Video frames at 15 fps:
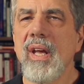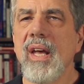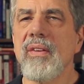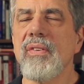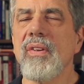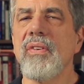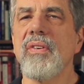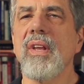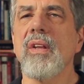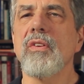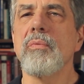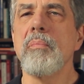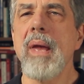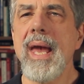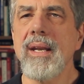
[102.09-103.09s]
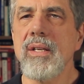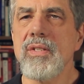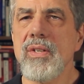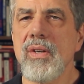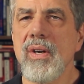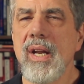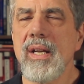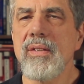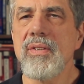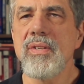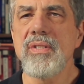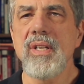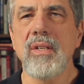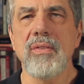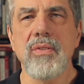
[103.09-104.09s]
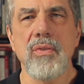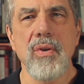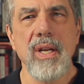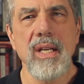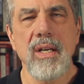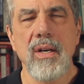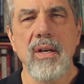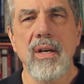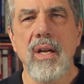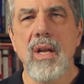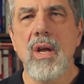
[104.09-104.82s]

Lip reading: as a sales manager, and as a sales trainer,